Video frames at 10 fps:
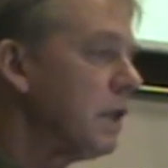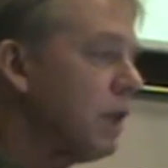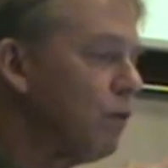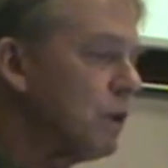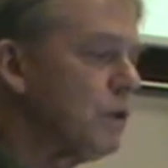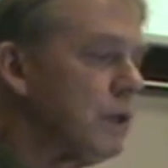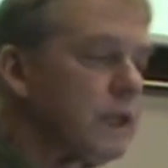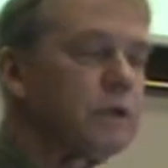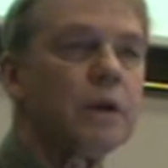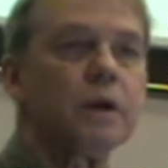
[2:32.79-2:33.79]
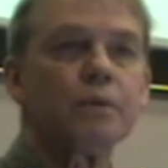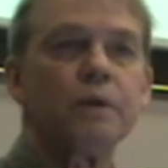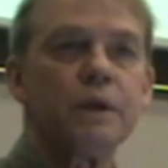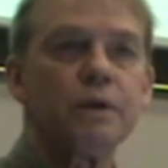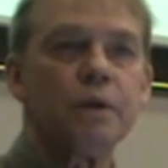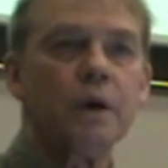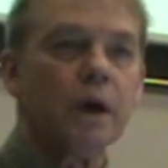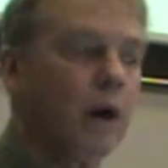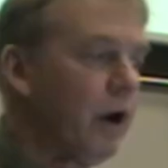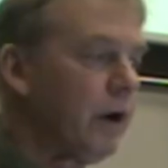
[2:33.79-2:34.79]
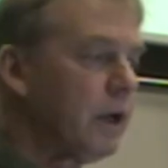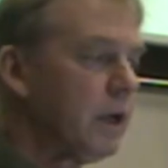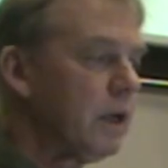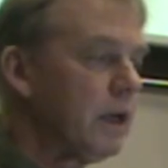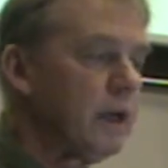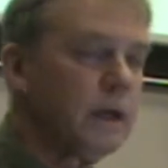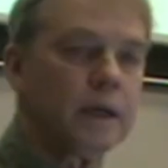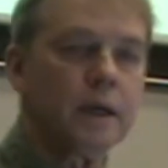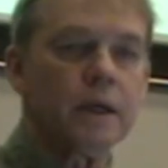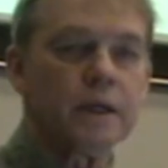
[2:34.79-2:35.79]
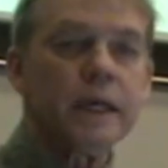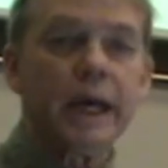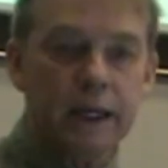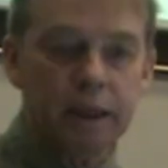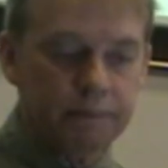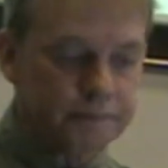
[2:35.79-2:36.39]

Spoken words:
than what you need to learn when you are 10.